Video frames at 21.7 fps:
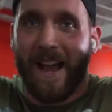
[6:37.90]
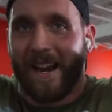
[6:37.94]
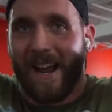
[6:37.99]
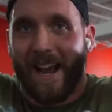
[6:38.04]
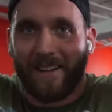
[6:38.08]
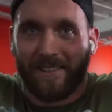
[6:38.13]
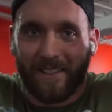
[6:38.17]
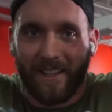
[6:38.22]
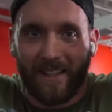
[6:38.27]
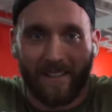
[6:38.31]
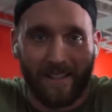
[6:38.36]

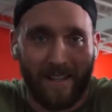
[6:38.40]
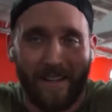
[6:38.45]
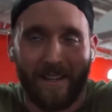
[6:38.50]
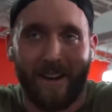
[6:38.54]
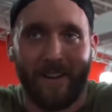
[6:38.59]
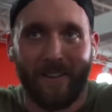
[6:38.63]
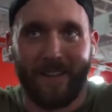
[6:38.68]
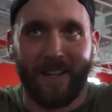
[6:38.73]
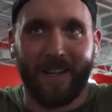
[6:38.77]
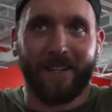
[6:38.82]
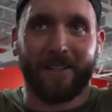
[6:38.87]
ass lately, and
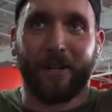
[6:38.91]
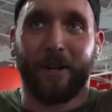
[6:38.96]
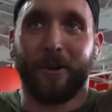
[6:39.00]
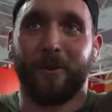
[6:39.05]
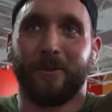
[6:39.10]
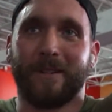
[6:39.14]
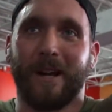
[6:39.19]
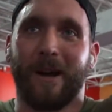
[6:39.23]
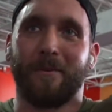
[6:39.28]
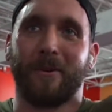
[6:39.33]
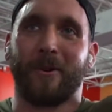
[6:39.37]
I'll eat 2
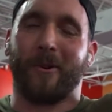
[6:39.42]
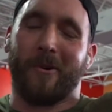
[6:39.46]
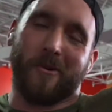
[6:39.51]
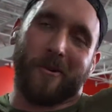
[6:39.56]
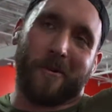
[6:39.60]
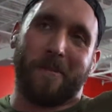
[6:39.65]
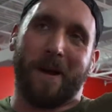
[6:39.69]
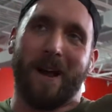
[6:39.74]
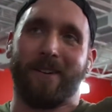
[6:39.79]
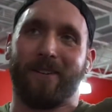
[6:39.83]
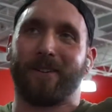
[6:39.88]
double quarter
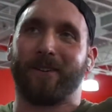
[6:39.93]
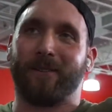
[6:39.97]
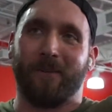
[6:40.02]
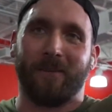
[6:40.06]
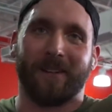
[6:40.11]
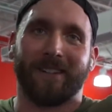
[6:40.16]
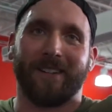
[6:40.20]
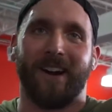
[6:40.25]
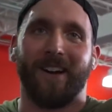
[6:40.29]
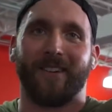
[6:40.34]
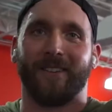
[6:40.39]
pounders from
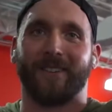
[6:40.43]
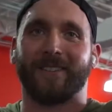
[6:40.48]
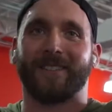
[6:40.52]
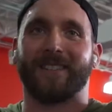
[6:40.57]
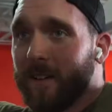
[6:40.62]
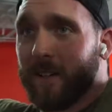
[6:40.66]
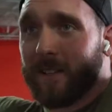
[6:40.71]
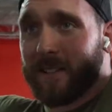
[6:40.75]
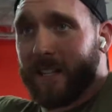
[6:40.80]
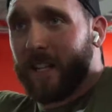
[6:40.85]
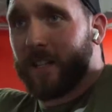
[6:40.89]
McDonald's.
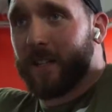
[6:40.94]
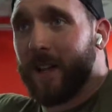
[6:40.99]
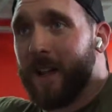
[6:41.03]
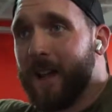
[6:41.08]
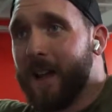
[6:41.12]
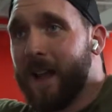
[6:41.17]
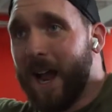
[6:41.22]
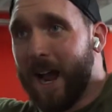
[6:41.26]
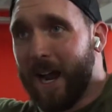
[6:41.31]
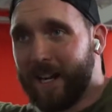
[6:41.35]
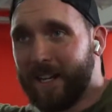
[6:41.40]
Because
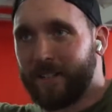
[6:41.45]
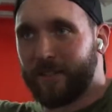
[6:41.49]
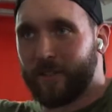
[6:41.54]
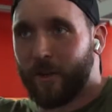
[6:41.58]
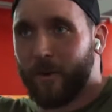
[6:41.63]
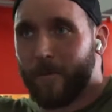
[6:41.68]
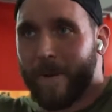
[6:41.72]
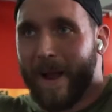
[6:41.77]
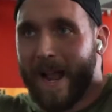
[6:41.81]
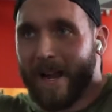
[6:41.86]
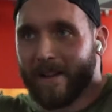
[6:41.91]
I eat 2
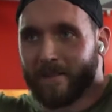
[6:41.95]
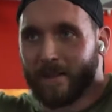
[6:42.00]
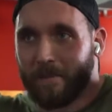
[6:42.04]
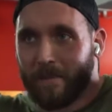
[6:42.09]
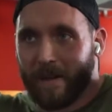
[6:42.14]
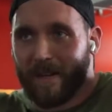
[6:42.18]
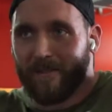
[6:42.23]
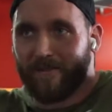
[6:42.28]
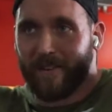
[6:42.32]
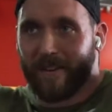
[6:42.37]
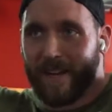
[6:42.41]
packs of
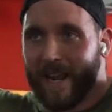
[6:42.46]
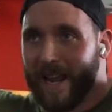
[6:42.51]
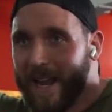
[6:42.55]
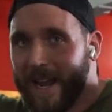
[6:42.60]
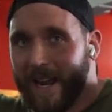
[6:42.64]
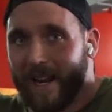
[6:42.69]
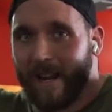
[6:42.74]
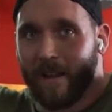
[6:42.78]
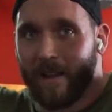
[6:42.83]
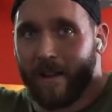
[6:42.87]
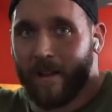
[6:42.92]
beef a
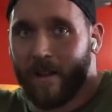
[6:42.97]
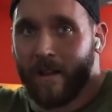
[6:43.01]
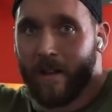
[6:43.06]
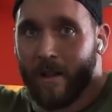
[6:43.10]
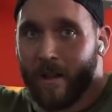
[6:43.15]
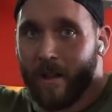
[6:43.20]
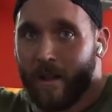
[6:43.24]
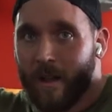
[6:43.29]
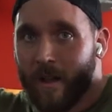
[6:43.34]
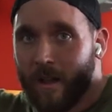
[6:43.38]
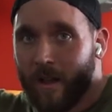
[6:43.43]
day,
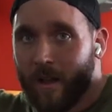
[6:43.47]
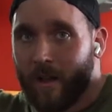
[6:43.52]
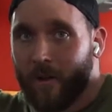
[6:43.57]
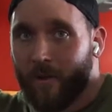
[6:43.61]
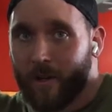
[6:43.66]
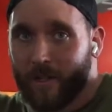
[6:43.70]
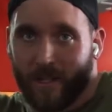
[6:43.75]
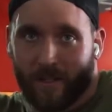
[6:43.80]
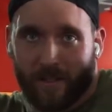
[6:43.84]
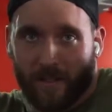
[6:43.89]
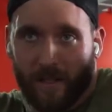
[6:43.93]

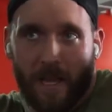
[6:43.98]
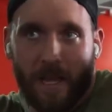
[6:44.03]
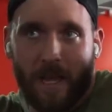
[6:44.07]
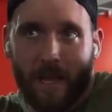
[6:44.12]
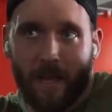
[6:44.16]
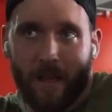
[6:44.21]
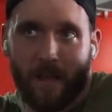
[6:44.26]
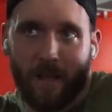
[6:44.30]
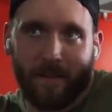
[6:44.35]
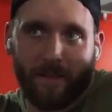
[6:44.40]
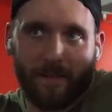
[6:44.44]
which is
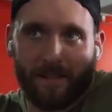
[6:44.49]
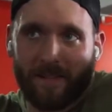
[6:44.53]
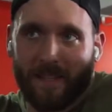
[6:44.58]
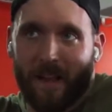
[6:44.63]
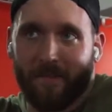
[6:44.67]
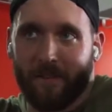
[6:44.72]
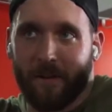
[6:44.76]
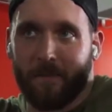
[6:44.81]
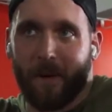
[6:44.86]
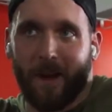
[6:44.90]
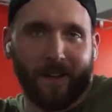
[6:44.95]

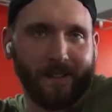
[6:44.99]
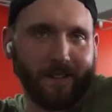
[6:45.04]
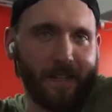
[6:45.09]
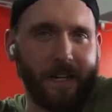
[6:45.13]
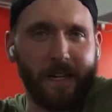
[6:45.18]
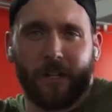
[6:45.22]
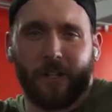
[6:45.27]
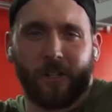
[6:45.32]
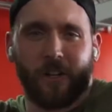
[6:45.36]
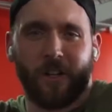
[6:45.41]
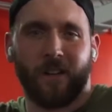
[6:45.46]
$7
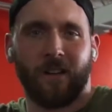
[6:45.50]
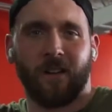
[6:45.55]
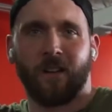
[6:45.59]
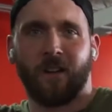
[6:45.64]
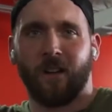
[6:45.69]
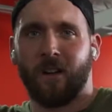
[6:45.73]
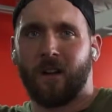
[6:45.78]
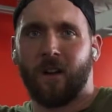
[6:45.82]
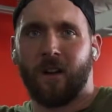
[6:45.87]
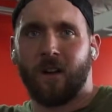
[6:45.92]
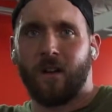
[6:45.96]
each.
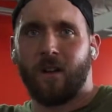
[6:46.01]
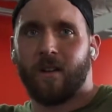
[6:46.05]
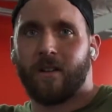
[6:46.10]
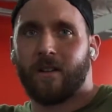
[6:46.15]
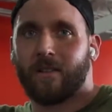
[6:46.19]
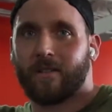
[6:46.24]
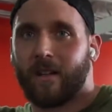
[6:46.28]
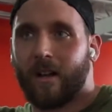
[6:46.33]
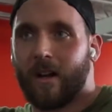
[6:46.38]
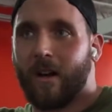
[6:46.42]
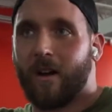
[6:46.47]

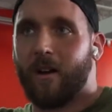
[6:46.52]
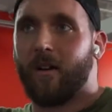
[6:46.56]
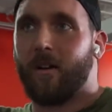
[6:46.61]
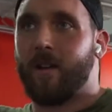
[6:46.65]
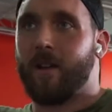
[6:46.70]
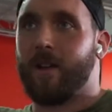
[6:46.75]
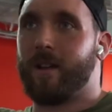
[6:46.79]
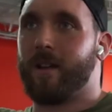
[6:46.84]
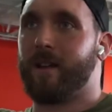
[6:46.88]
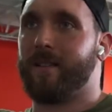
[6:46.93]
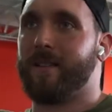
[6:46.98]
So,
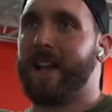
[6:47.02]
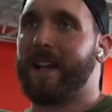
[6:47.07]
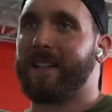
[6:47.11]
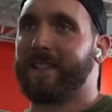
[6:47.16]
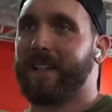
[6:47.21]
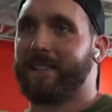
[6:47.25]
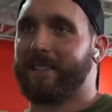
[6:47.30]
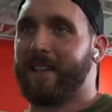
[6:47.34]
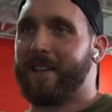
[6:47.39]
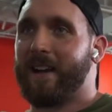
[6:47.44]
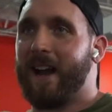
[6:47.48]
and that's
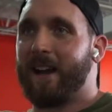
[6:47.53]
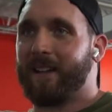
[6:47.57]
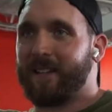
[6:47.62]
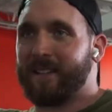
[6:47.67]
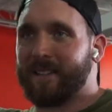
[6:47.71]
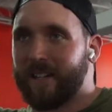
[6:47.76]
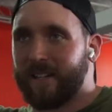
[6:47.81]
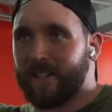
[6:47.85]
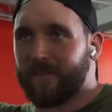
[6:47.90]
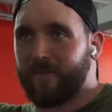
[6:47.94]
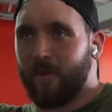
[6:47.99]
like the
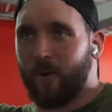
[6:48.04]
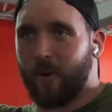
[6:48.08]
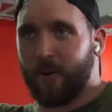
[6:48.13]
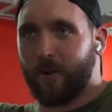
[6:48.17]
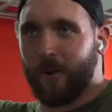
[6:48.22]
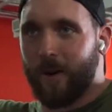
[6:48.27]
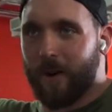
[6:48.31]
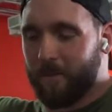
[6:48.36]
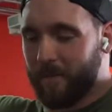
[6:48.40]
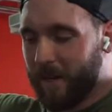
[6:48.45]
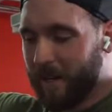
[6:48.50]
96 4
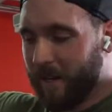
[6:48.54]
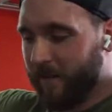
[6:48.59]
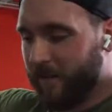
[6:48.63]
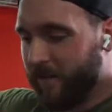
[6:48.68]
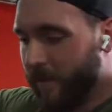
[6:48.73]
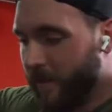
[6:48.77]
ground beef.